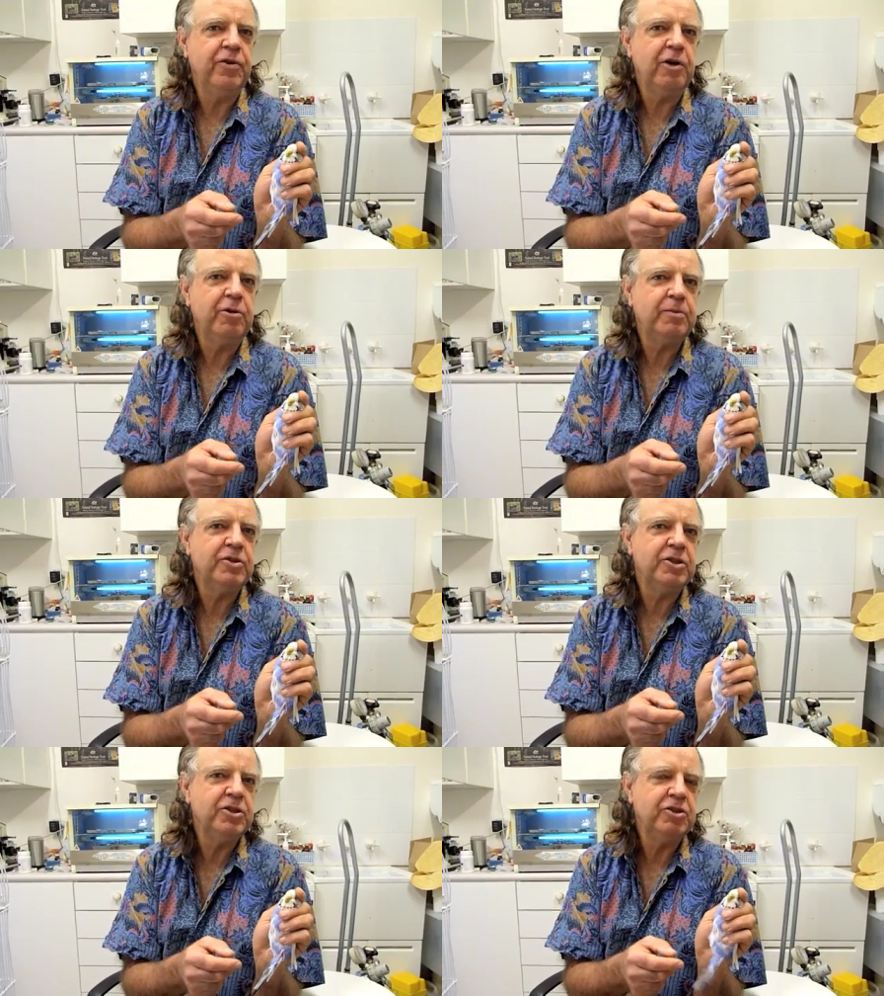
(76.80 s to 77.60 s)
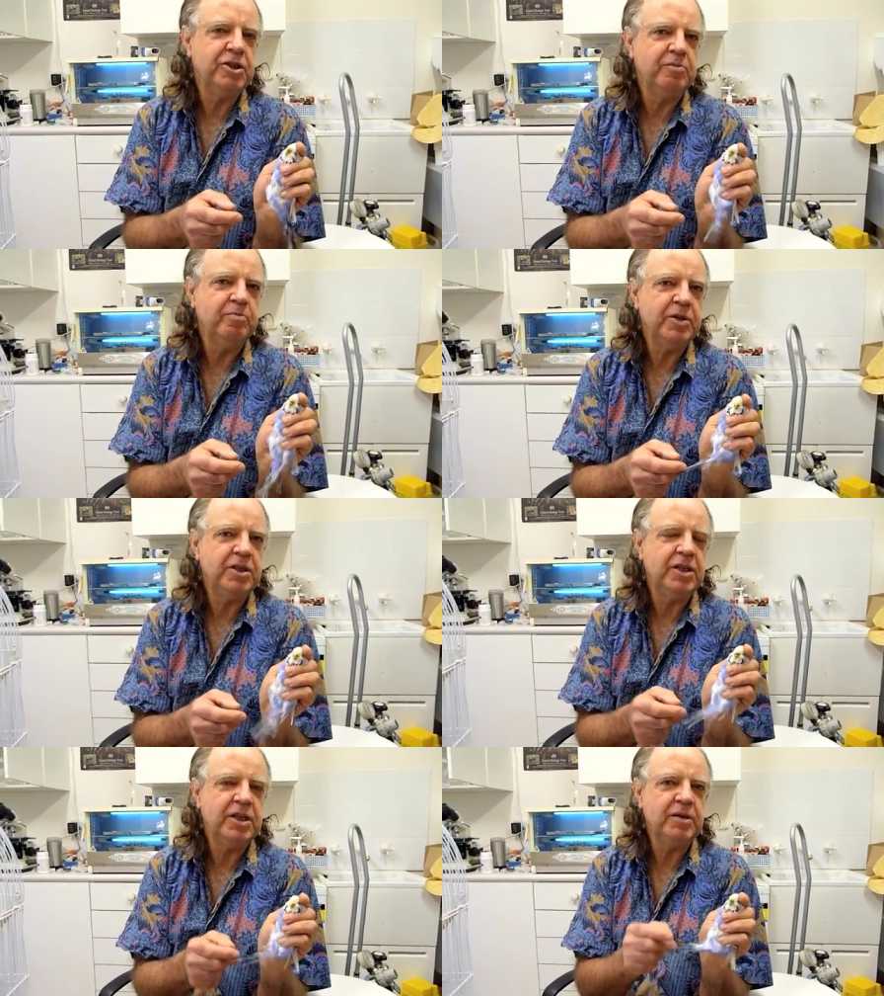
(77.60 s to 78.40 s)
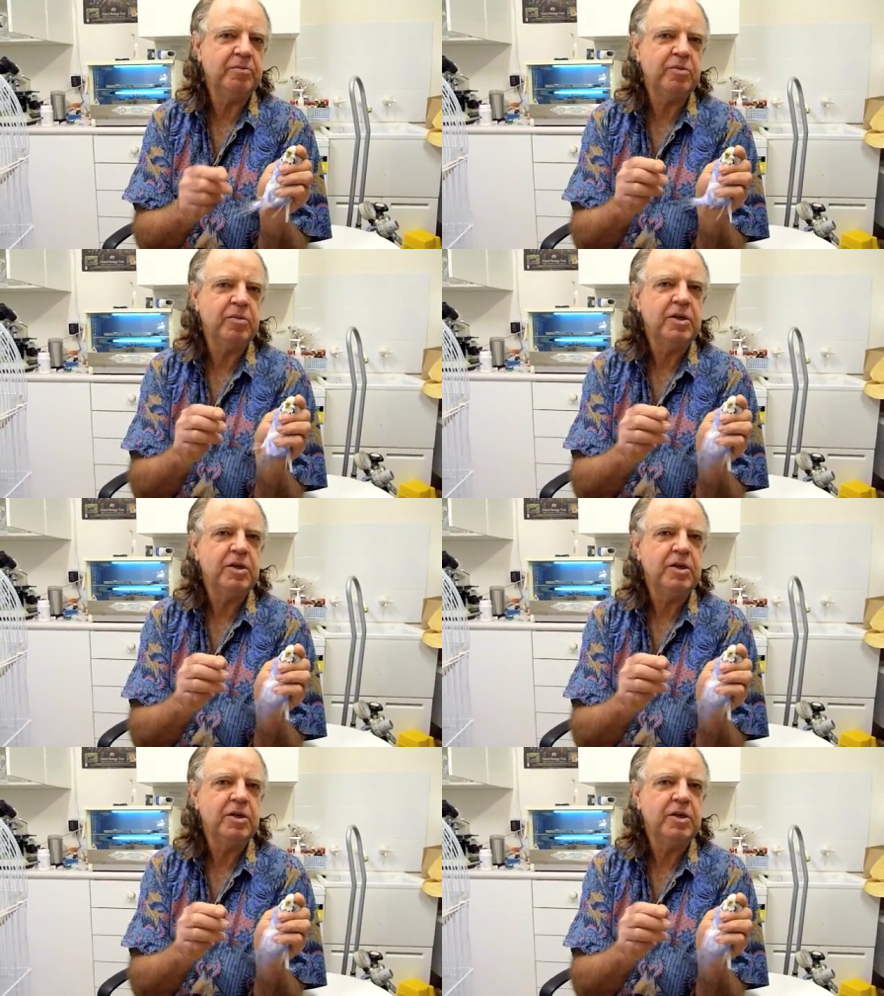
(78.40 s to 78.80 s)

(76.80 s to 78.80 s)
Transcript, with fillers: follow-up surgery, but um,